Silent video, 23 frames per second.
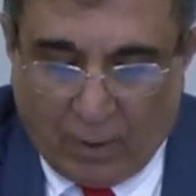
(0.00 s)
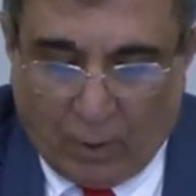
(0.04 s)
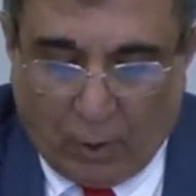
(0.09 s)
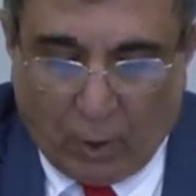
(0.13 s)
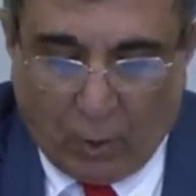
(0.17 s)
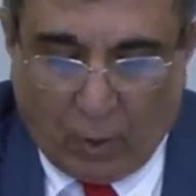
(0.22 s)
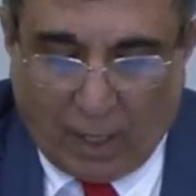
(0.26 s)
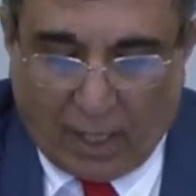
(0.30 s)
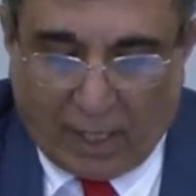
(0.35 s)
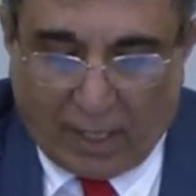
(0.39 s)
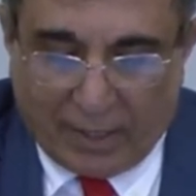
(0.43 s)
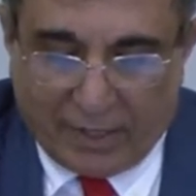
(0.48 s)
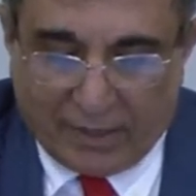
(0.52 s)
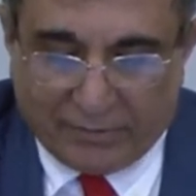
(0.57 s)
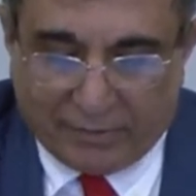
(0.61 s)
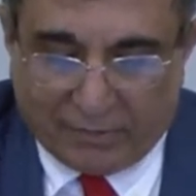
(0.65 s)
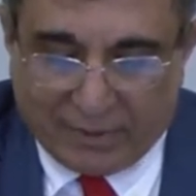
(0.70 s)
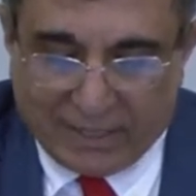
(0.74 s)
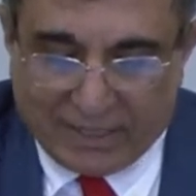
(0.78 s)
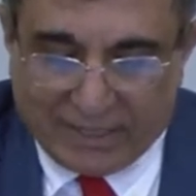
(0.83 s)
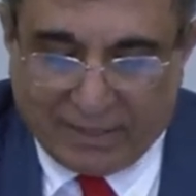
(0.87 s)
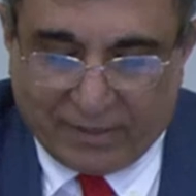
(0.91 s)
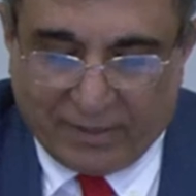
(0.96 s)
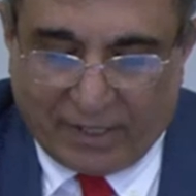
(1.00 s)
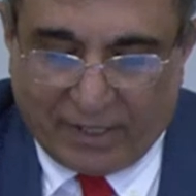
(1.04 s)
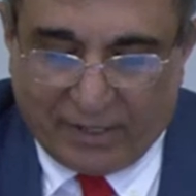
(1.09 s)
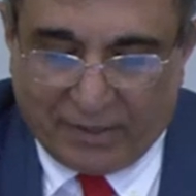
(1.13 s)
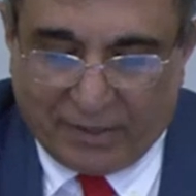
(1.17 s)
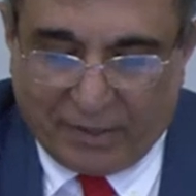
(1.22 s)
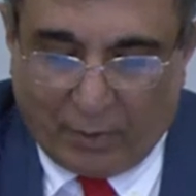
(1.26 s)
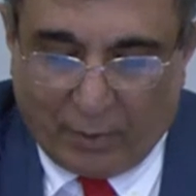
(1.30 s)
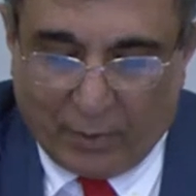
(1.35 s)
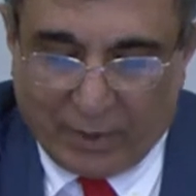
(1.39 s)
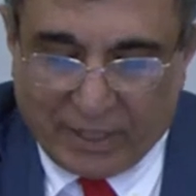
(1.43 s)
who are interested
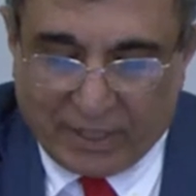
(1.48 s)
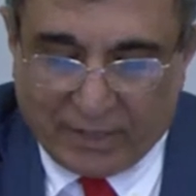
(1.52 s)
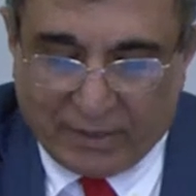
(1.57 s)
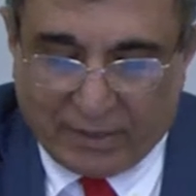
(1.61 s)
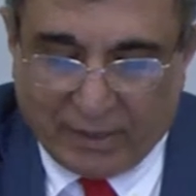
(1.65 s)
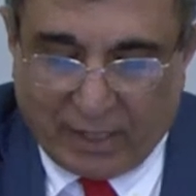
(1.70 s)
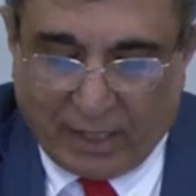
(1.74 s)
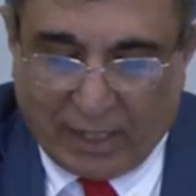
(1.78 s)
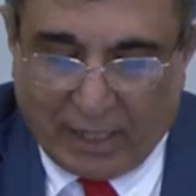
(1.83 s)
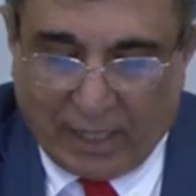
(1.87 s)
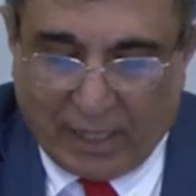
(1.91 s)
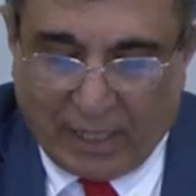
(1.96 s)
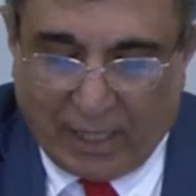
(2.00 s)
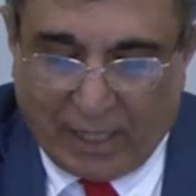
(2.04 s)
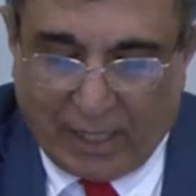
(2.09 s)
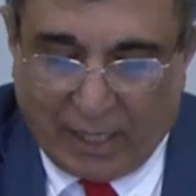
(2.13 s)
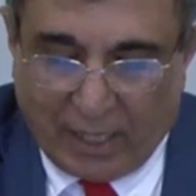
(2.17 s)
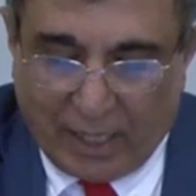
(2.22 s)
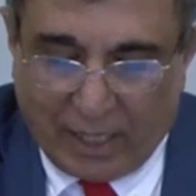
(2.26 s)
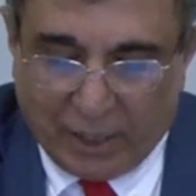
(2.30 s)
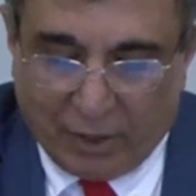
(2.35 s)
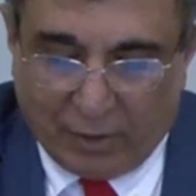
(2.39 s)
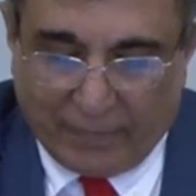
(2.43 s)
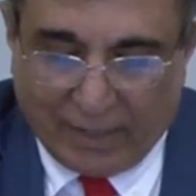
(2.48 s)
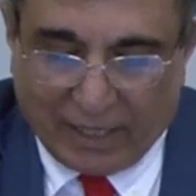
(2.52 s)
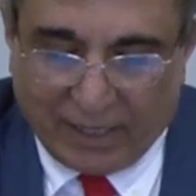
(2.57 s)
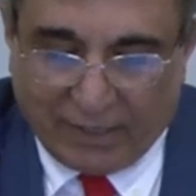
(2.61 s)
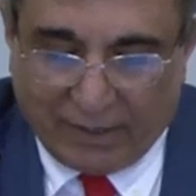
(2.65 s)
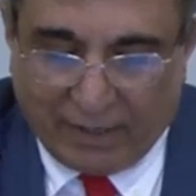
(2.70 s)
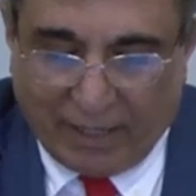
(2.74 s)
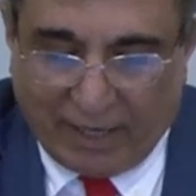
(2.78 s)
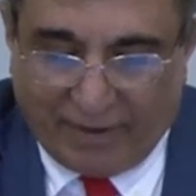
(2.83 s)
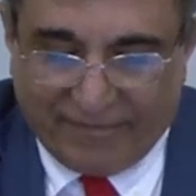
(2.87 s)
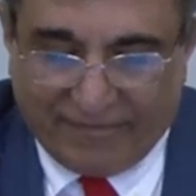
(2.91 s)
in doing uh,
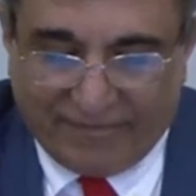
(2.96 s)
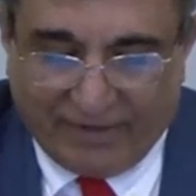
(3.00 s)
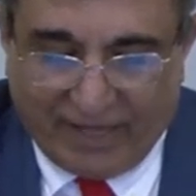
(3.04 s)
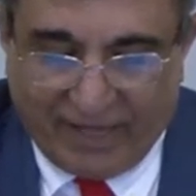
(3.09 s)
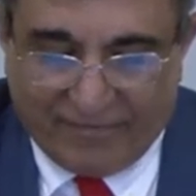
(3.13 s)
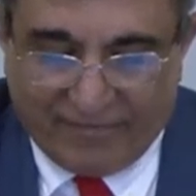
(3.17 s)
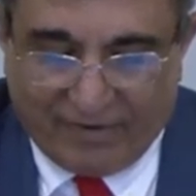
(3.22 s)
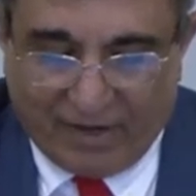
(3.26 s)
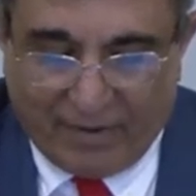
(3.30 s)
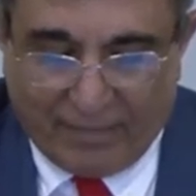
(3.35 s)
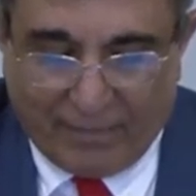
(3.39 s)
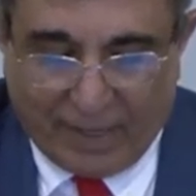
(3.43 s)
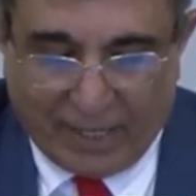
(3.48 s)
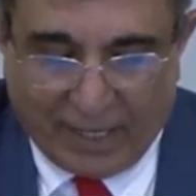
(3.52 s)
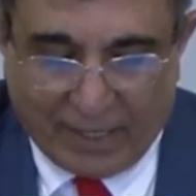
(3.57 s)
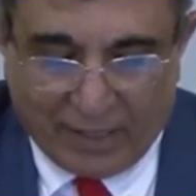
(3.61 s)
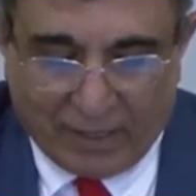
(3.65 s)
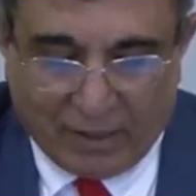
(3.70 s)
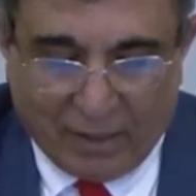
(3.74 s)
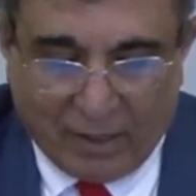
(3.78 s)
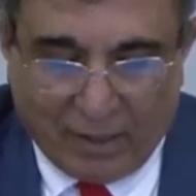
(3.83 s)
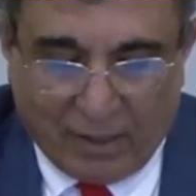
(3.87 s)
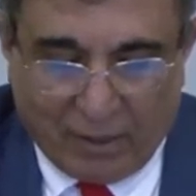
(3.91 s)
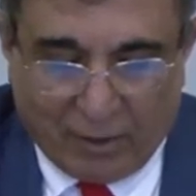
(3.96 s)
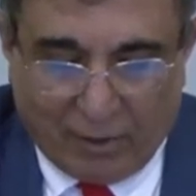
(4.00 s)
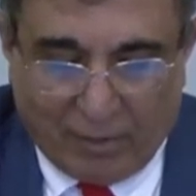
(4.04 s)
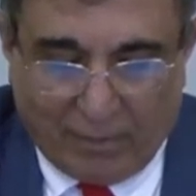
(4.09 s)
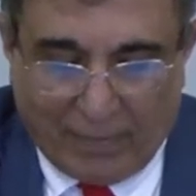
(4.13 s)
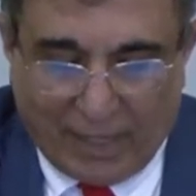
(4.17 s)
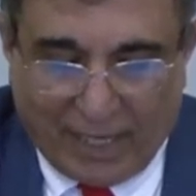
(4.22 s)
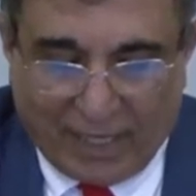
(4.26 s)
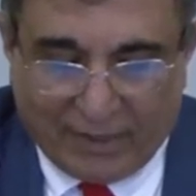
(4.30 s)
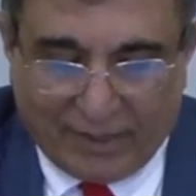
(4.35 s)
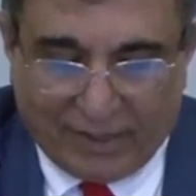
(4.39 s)
humanity a favor by
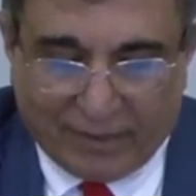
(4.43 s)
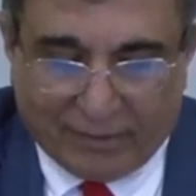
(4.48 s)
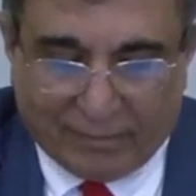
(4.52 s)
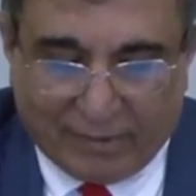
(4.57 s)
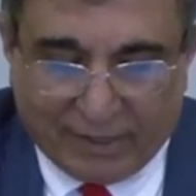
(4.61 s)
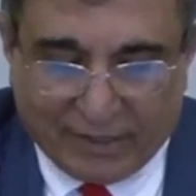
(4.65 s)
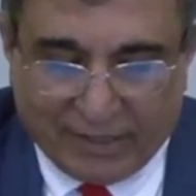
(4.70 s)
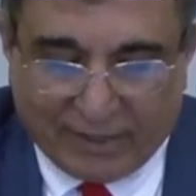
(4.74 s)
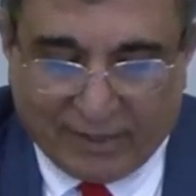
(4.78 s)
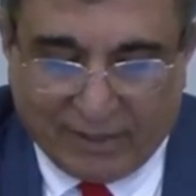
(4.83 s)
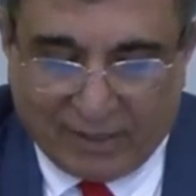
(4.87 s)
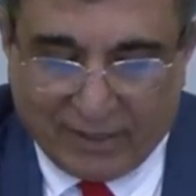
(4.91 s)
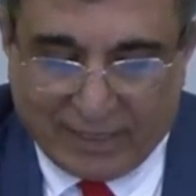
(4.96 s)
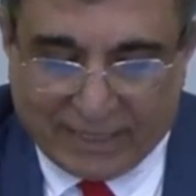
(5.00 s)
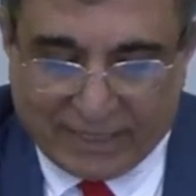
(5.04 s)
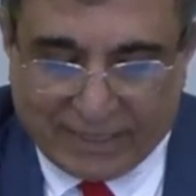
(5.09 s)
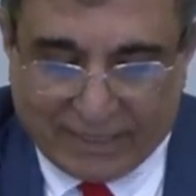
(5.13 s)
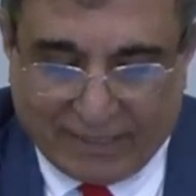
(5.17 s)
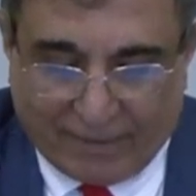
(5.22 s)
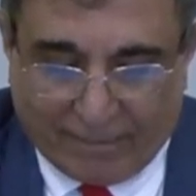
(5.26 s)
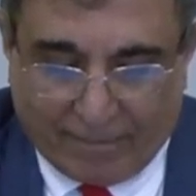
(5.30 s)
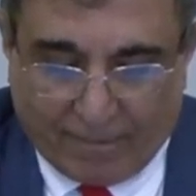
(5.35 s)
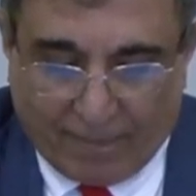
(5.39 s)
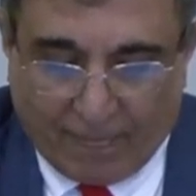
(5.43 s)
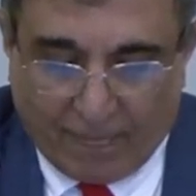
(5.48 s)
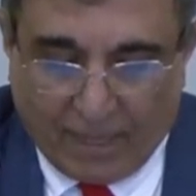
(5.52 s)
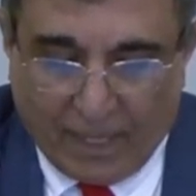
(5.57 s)
combating radical Islam.